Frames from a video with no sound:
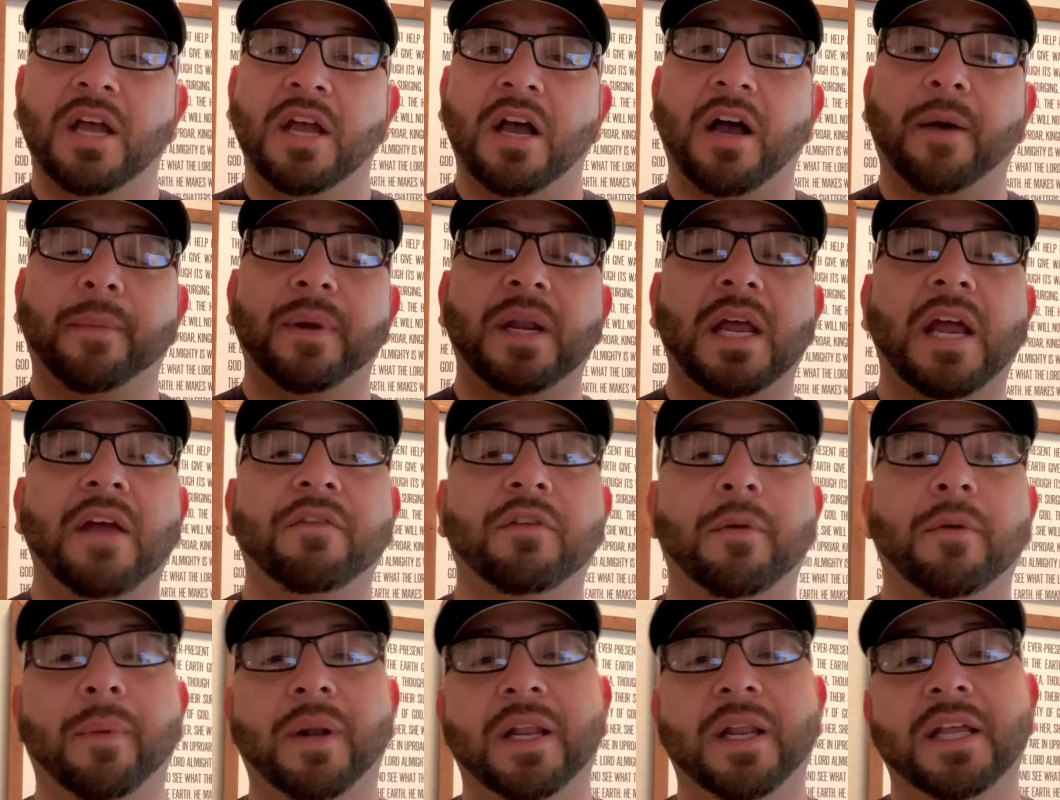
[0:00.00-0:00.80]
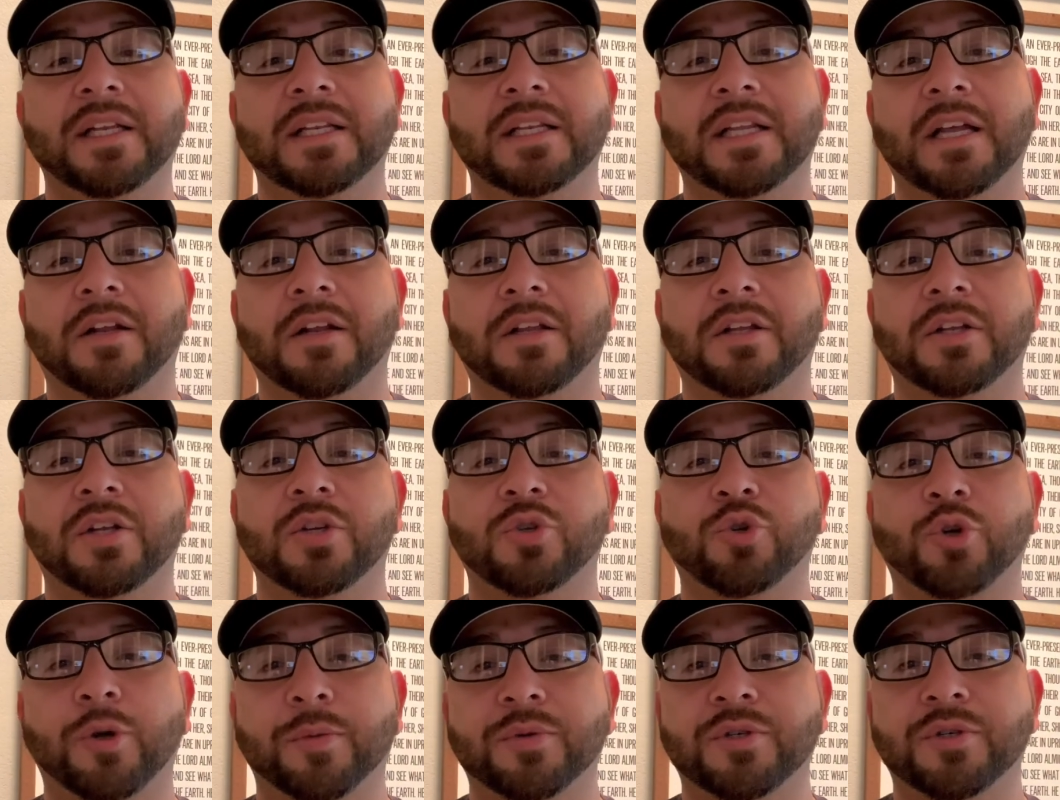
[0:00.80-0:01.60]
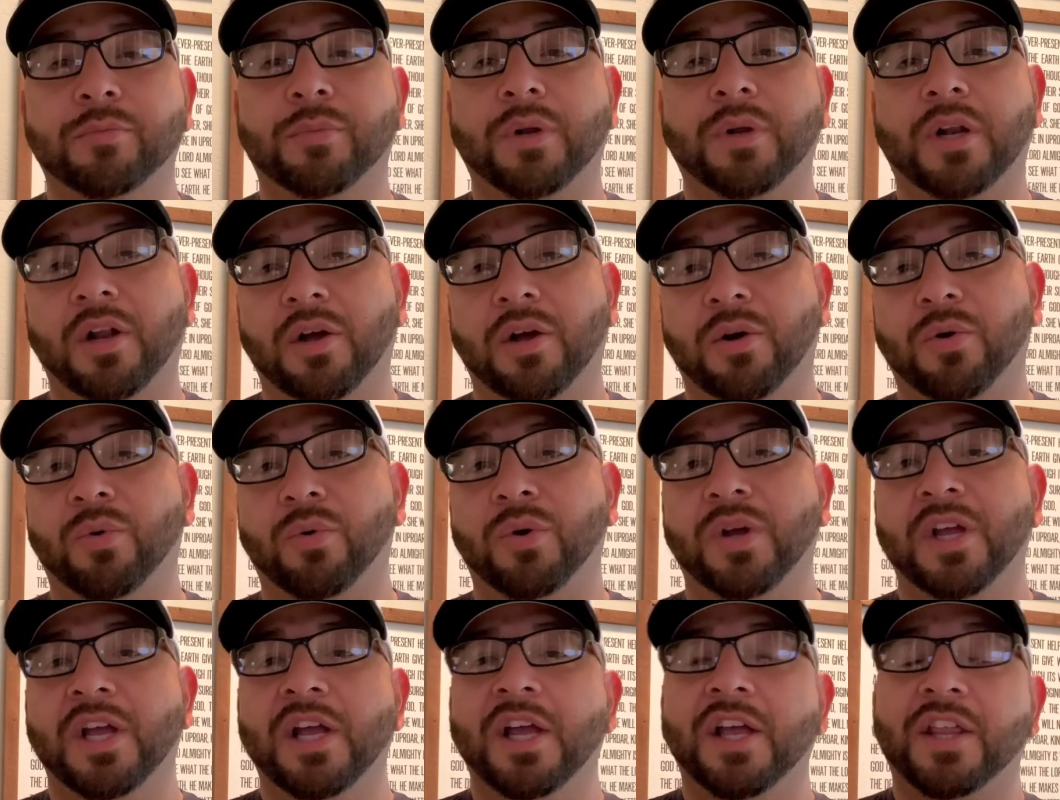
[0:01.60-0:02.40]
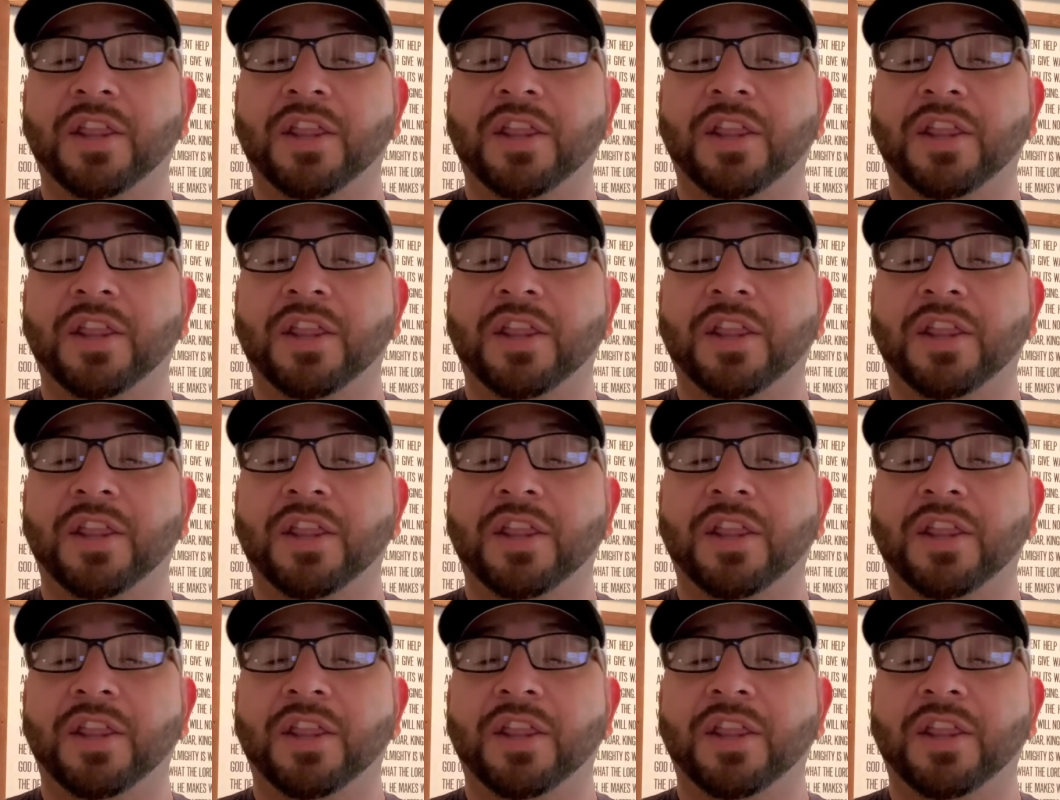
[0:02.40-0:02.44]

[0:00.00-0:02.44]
I'm going to have them linked down in the description below.